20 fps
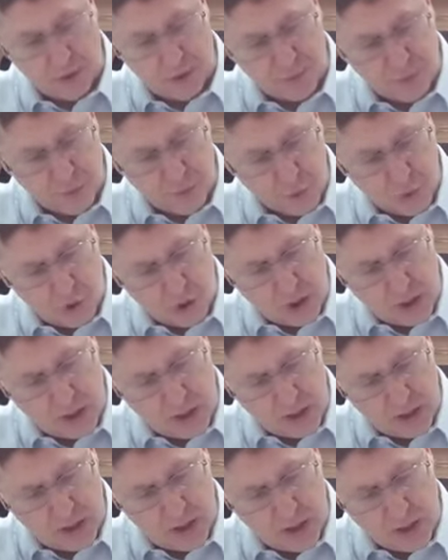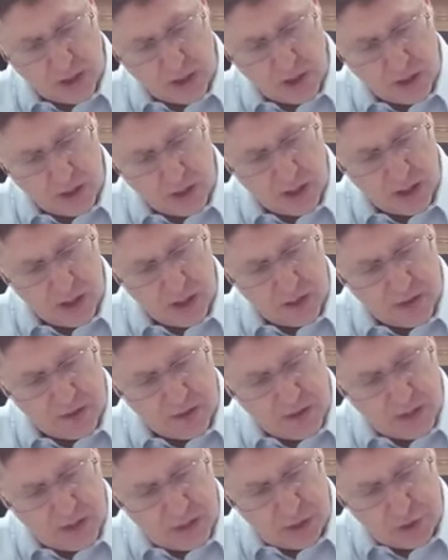avoid
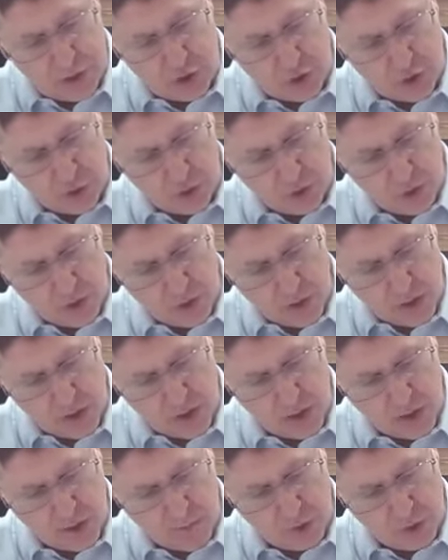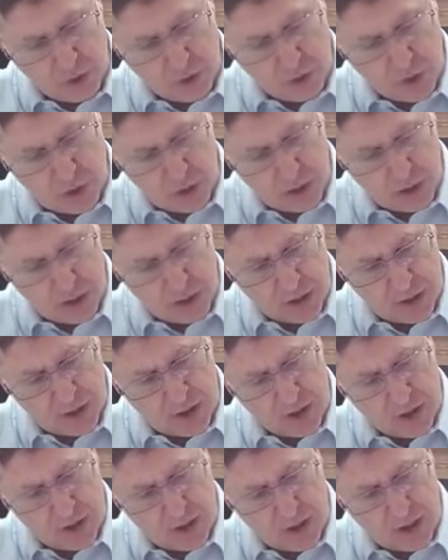the issue
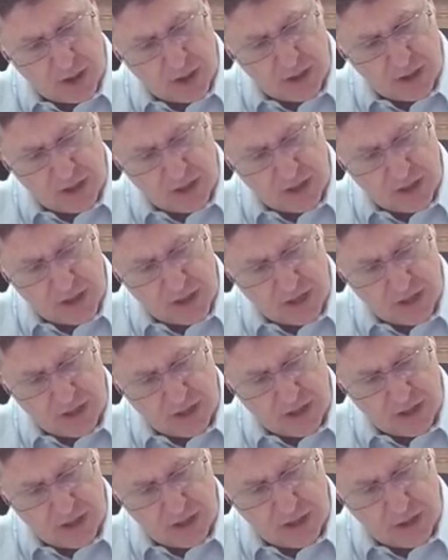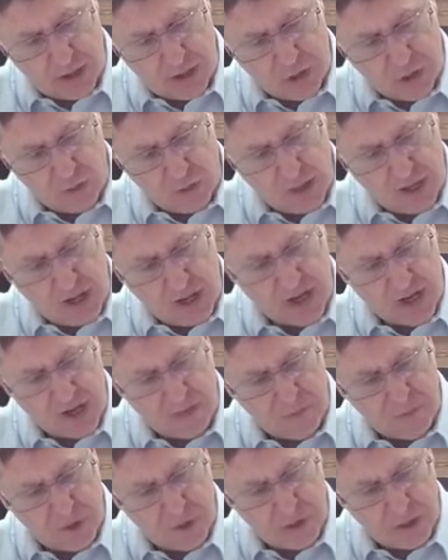because then you would not
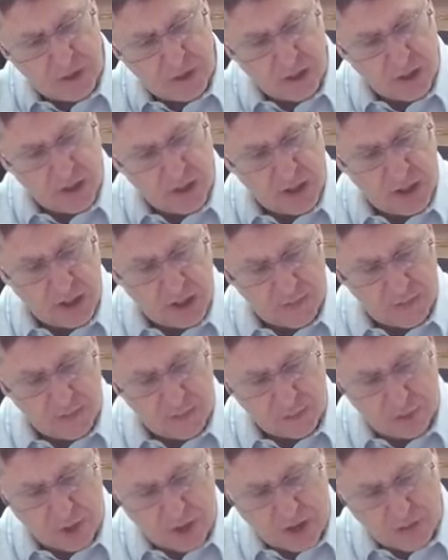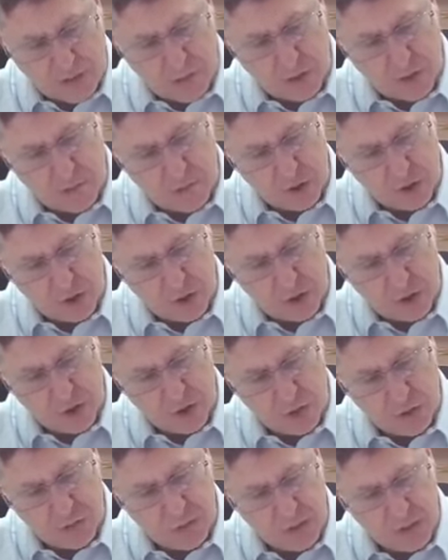have a problem because
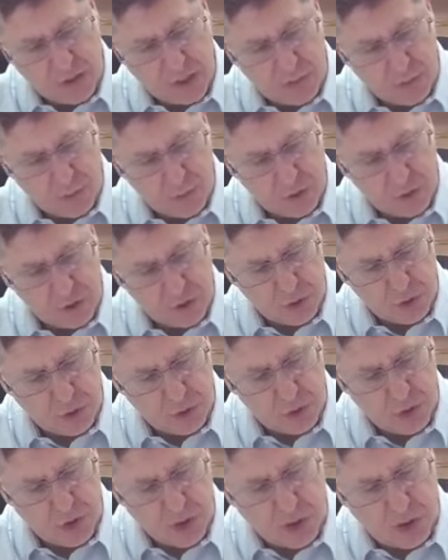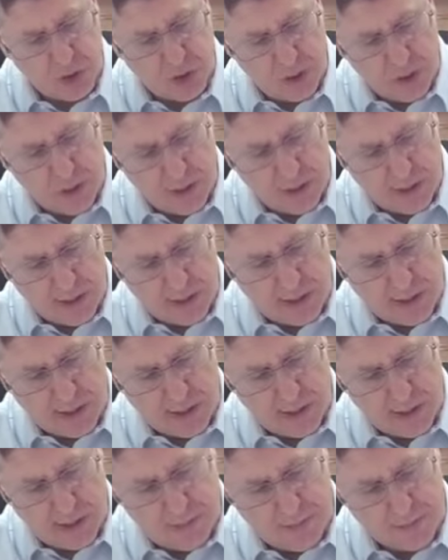you would be able to.
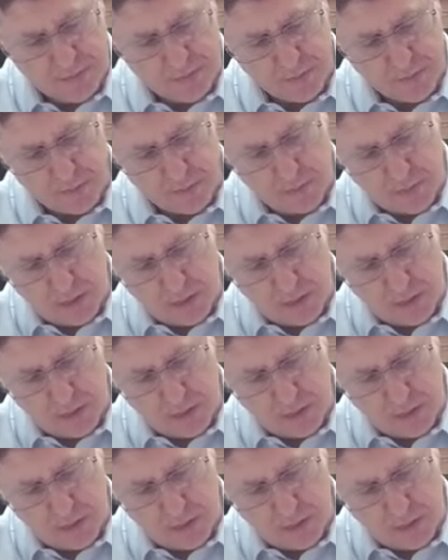Um,